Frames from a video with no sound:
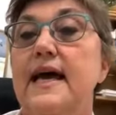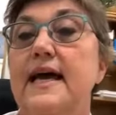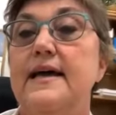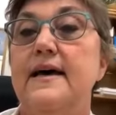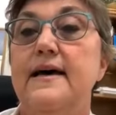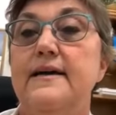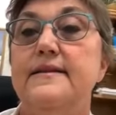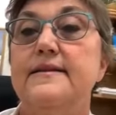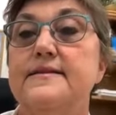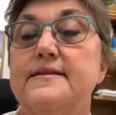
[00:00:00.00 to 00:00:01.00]

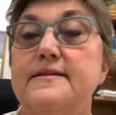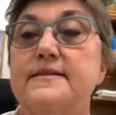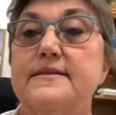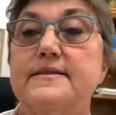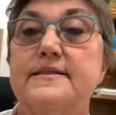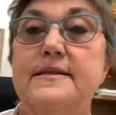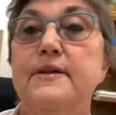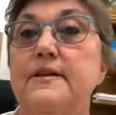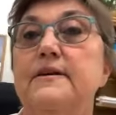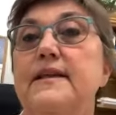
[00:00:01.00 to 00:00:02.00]
And this,
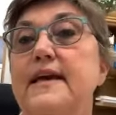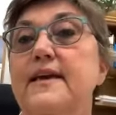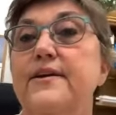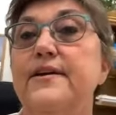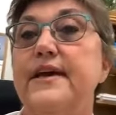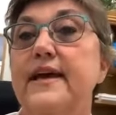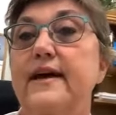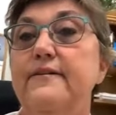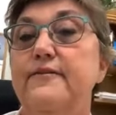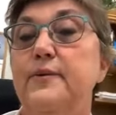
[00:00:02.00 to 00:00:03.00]
similarly, your
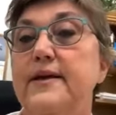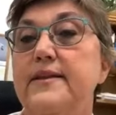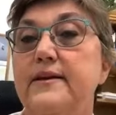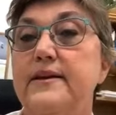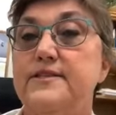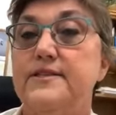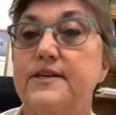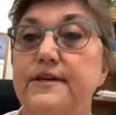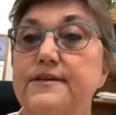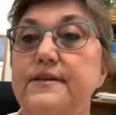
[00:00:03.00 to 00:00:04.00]
gift, whether it's
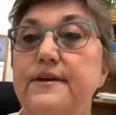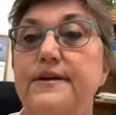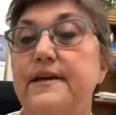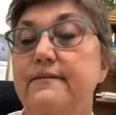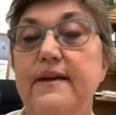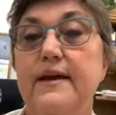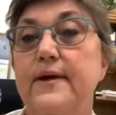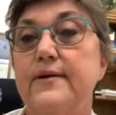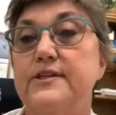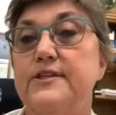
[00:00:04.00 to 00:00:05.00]
your giving,
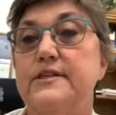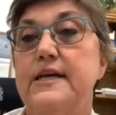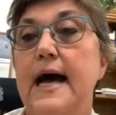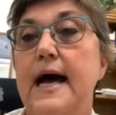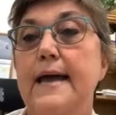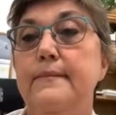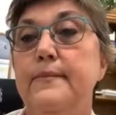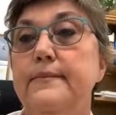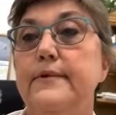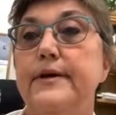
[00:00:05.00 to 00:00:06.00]
whether it's your
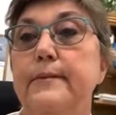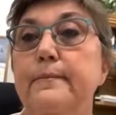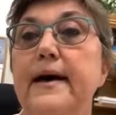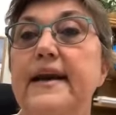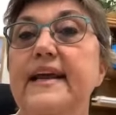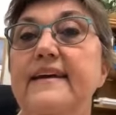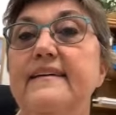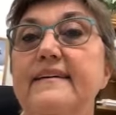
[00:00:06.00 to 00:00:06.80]
time or your money,